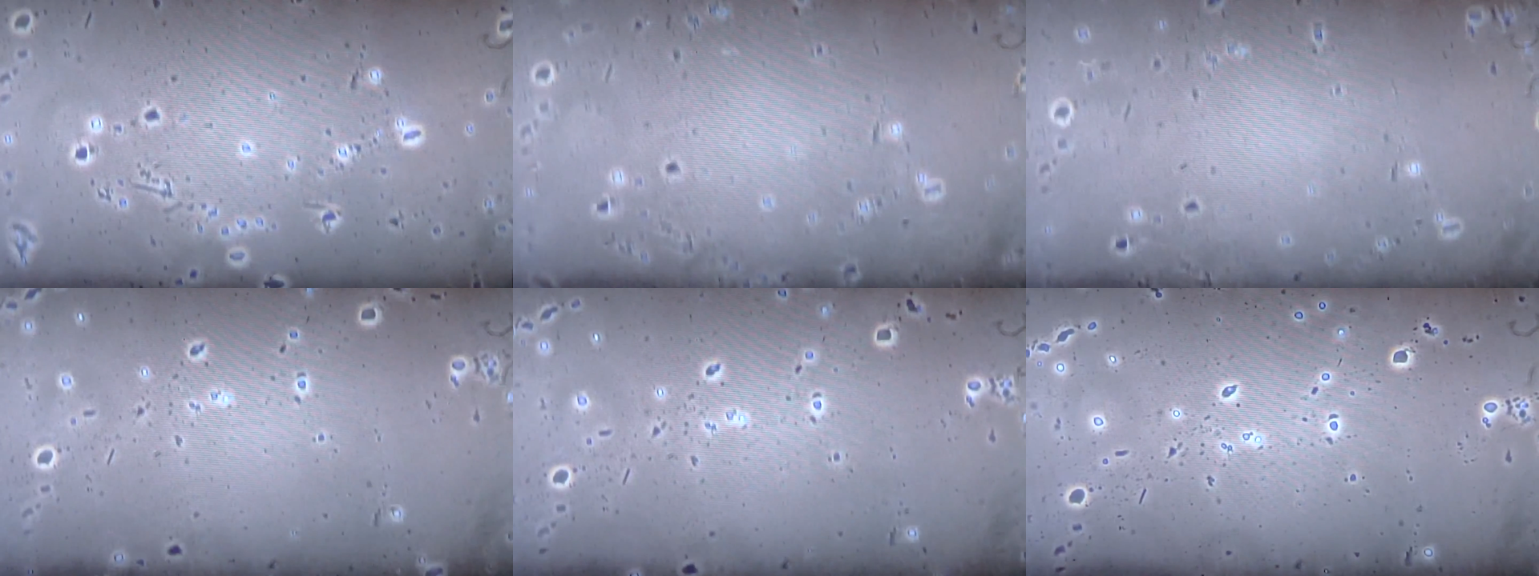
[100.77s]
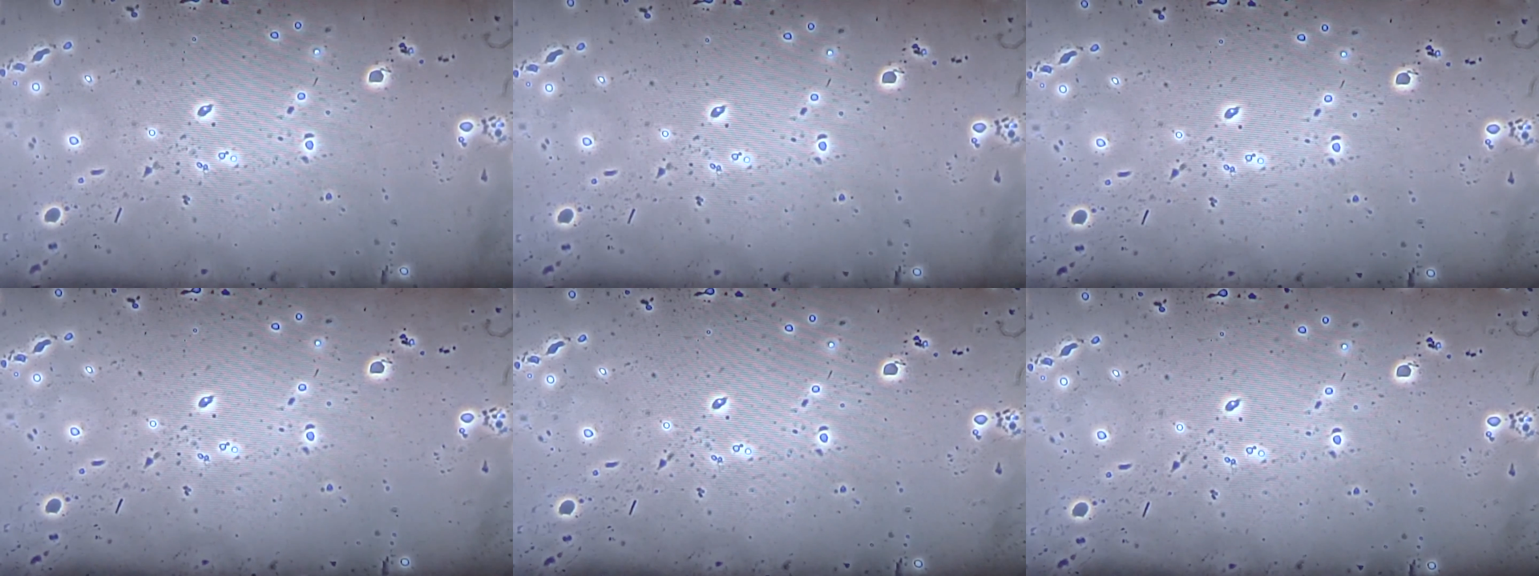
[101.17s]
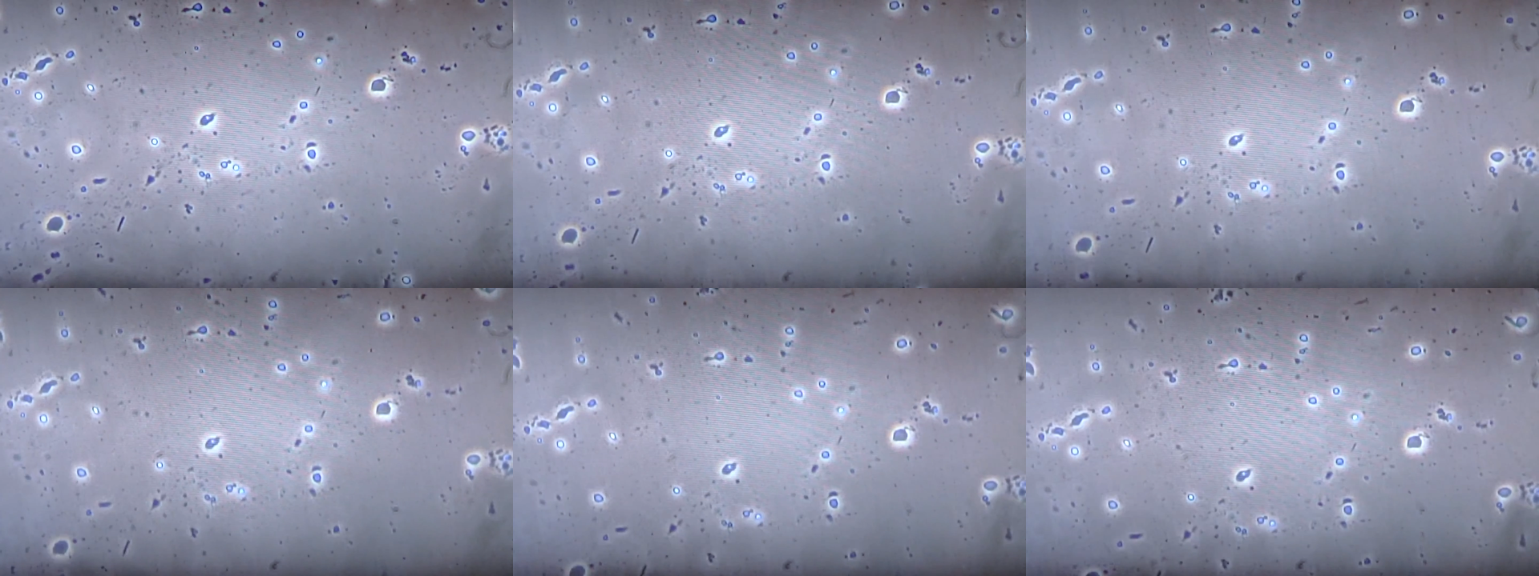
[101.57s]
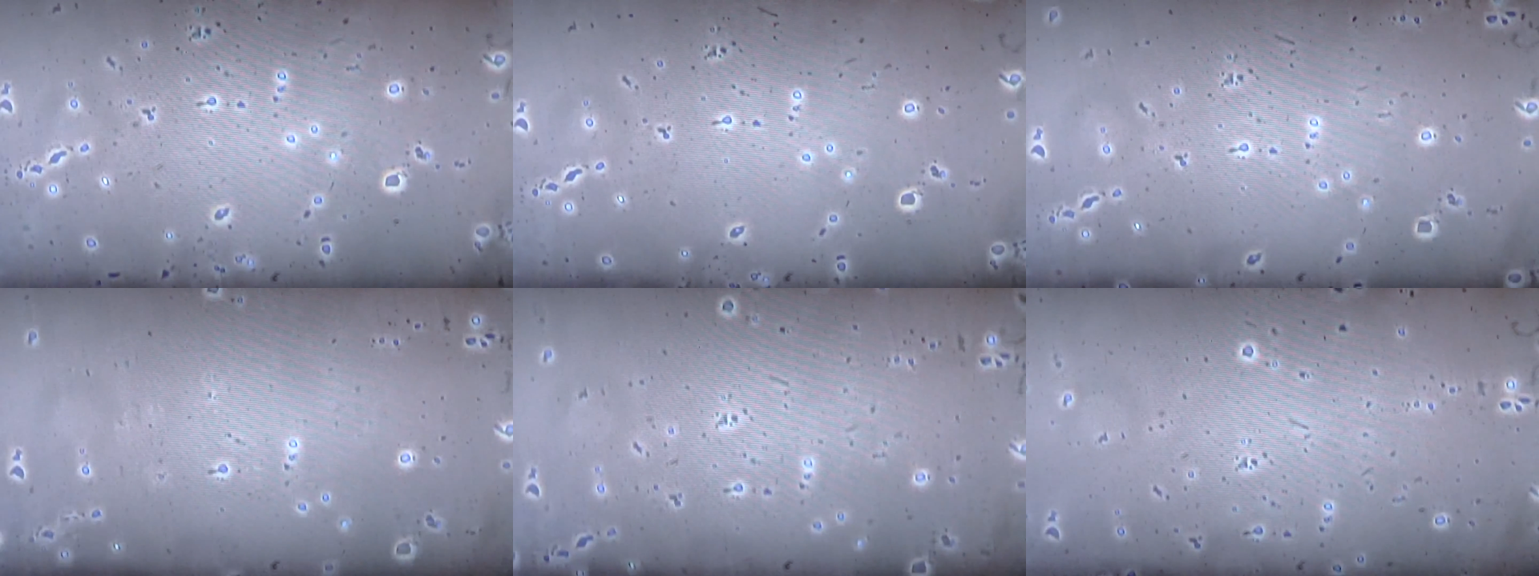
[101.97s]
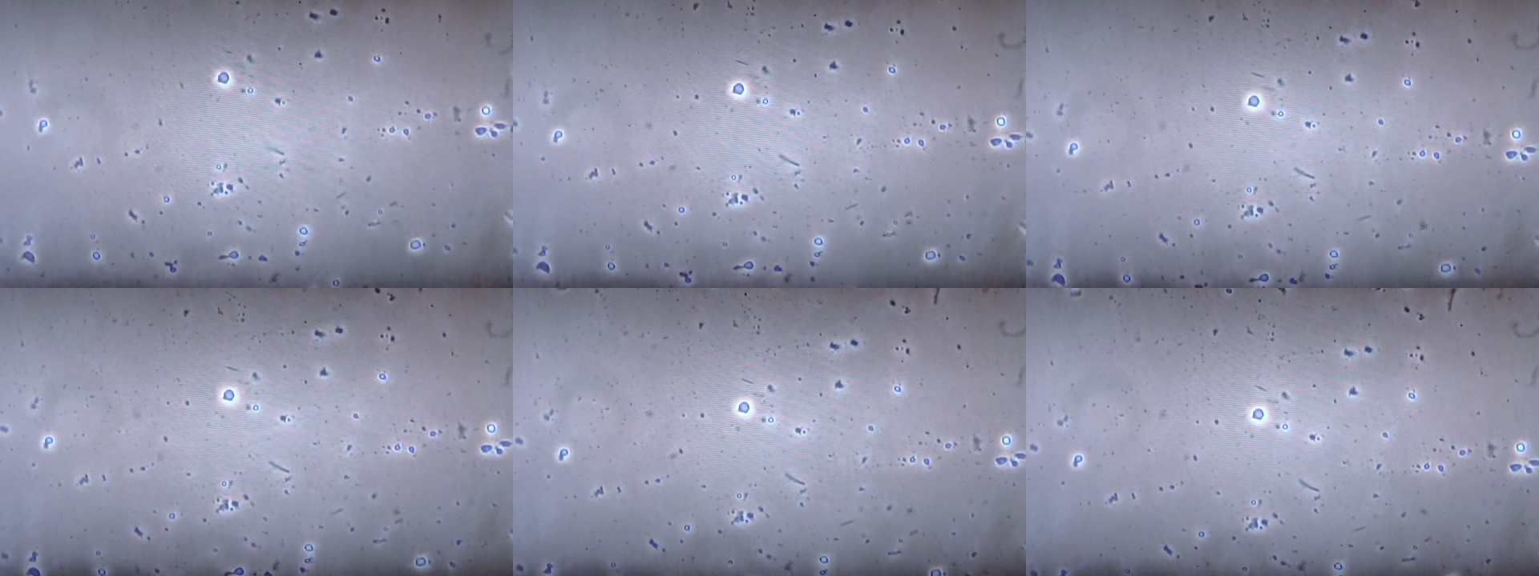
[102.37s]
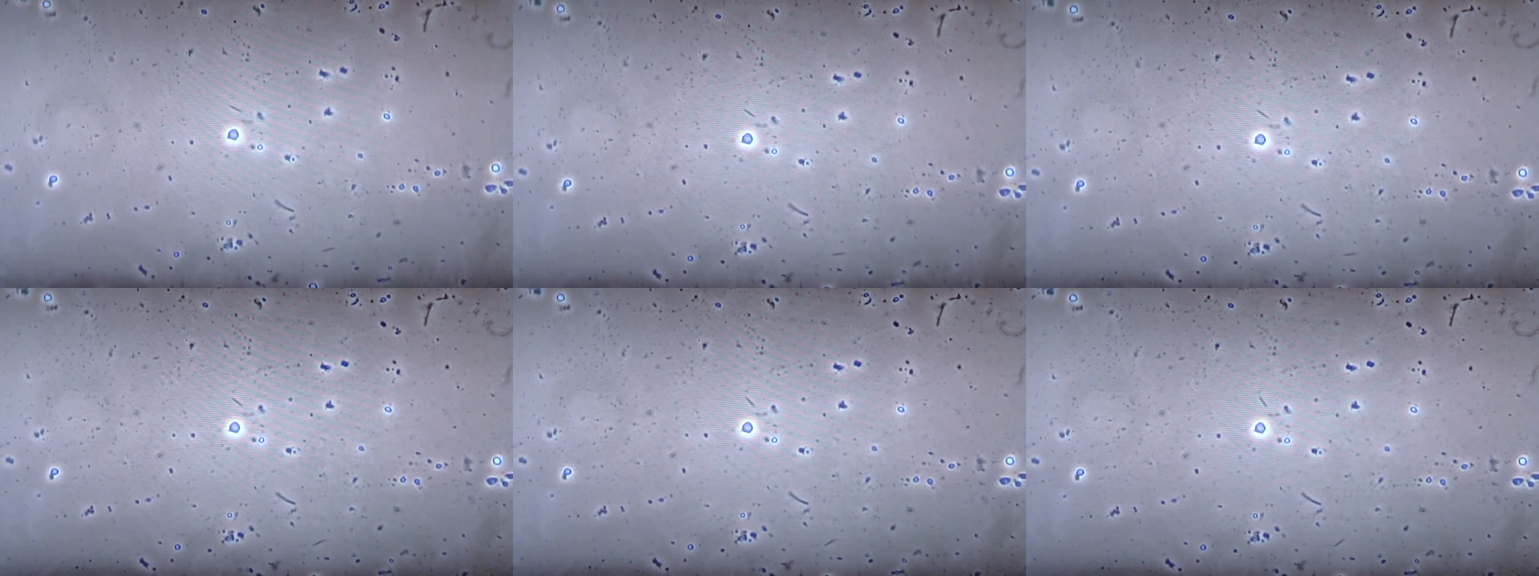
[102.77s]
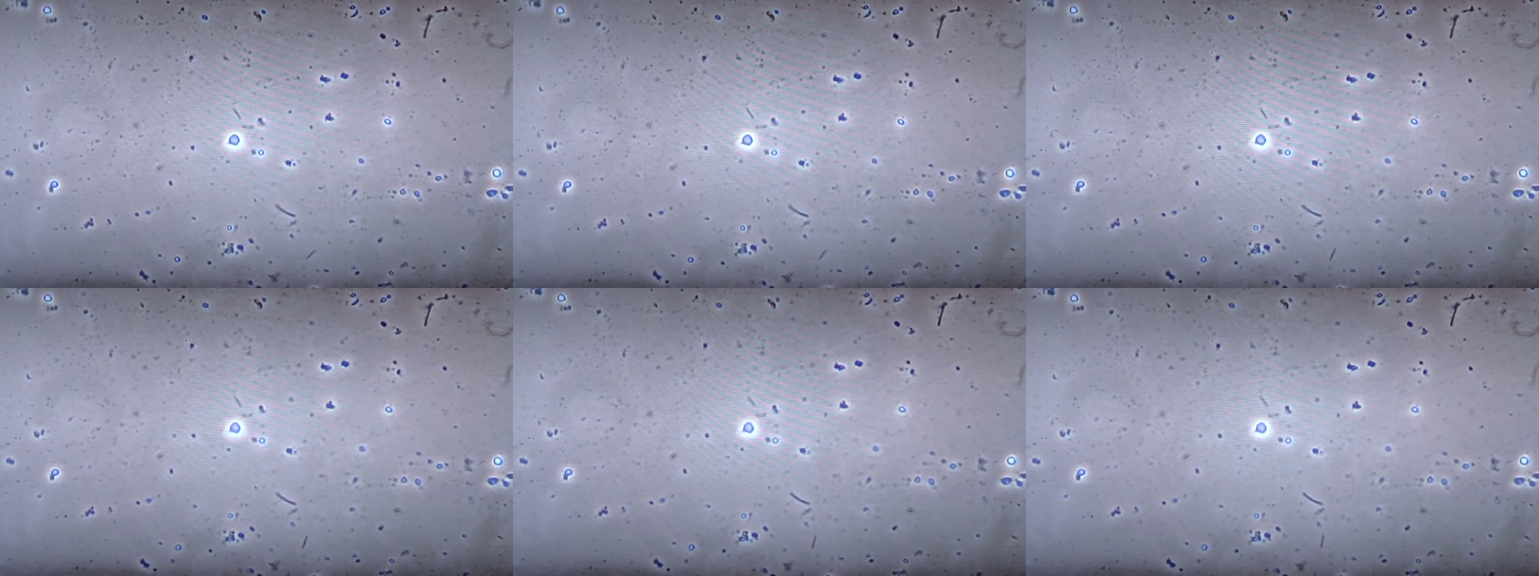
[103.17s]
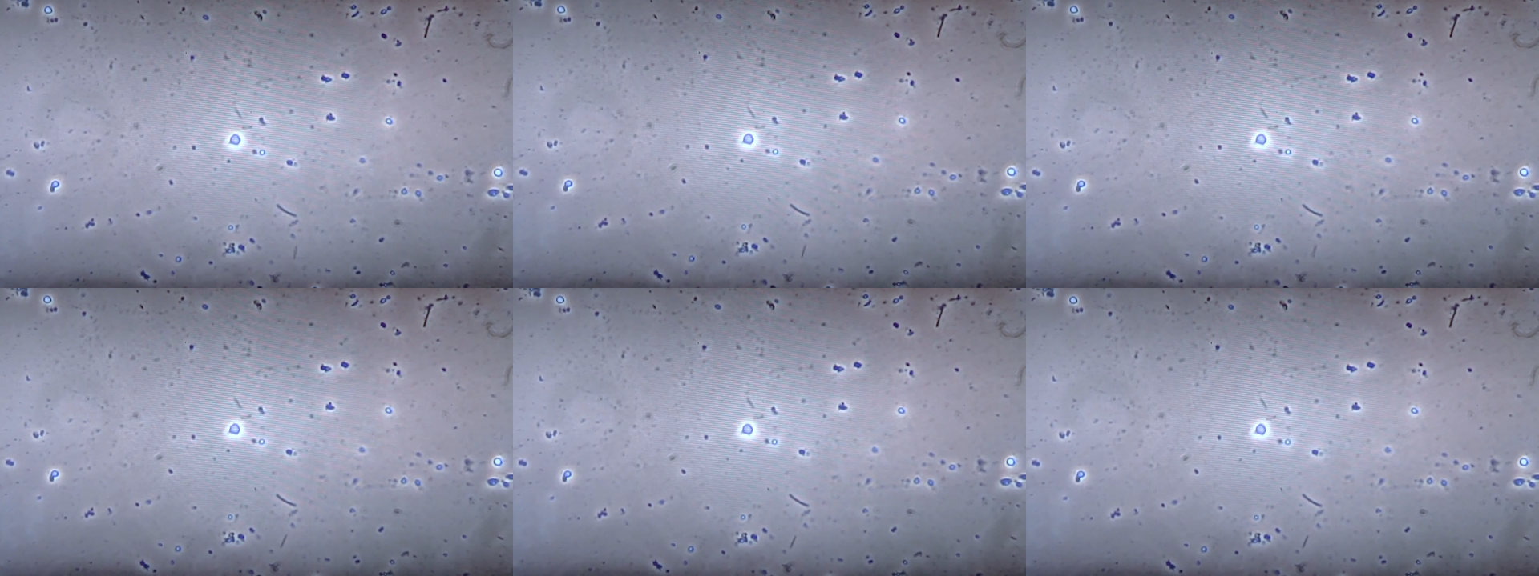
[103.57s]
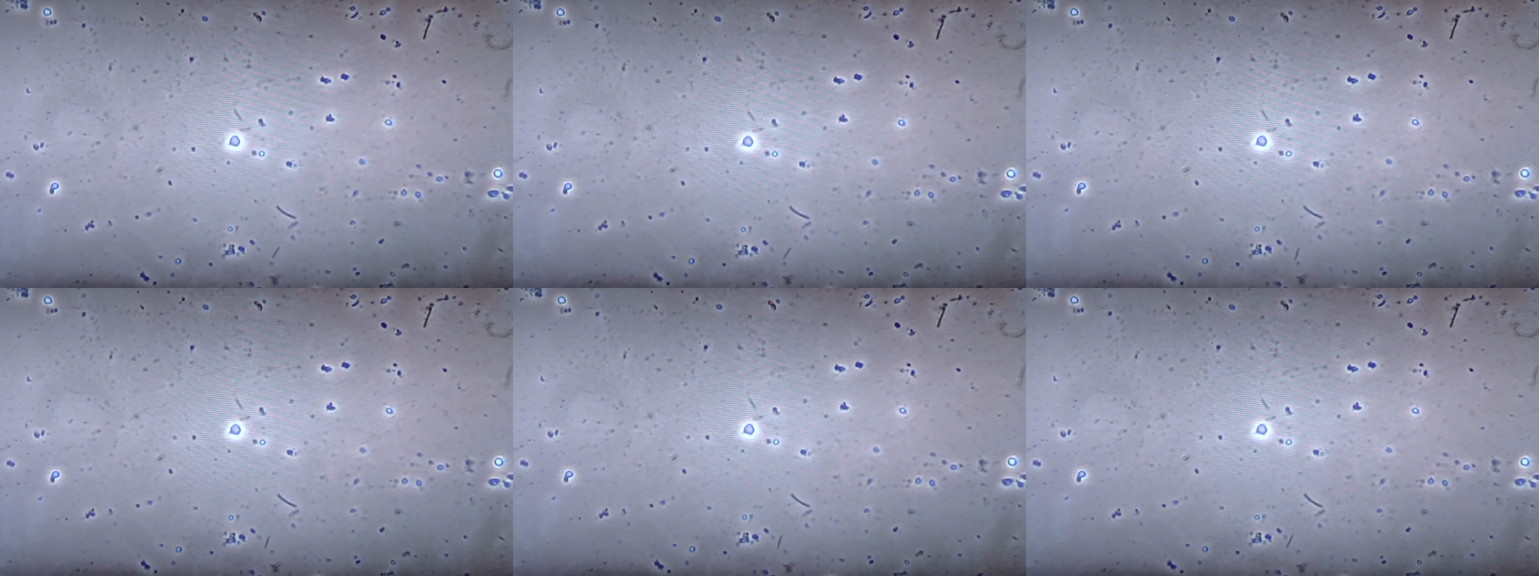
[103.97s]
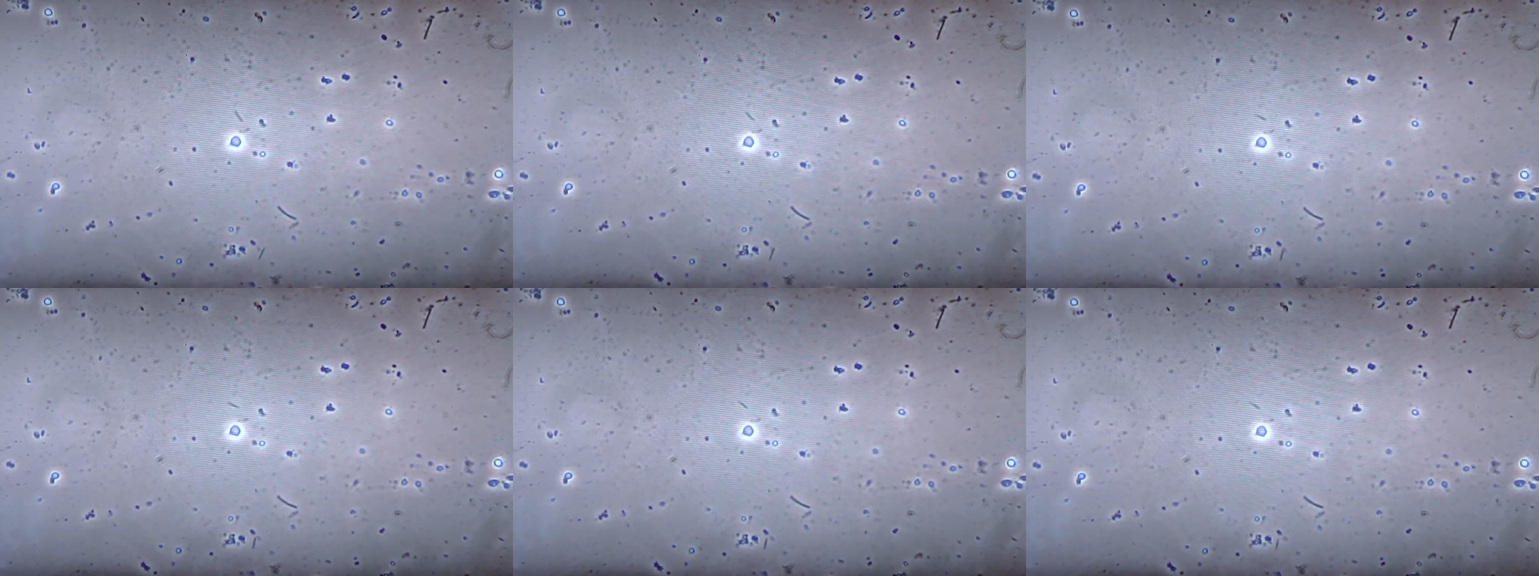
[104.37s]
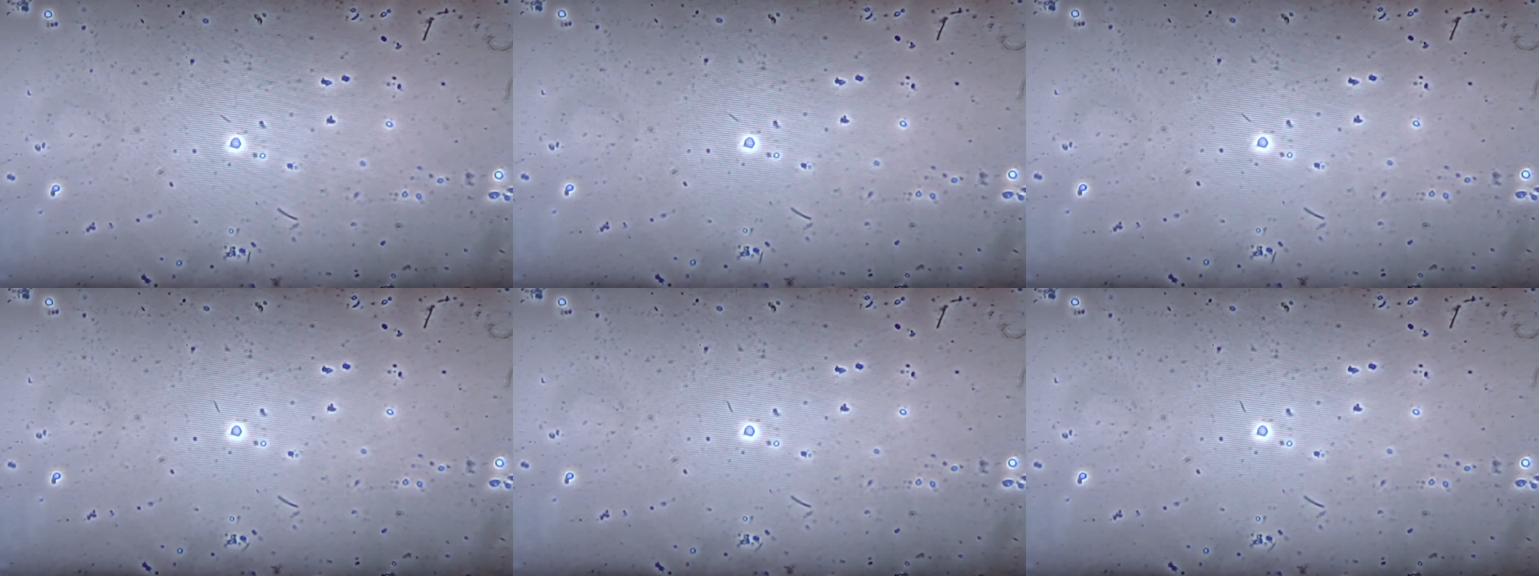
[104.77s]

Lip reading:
(no speaker visible)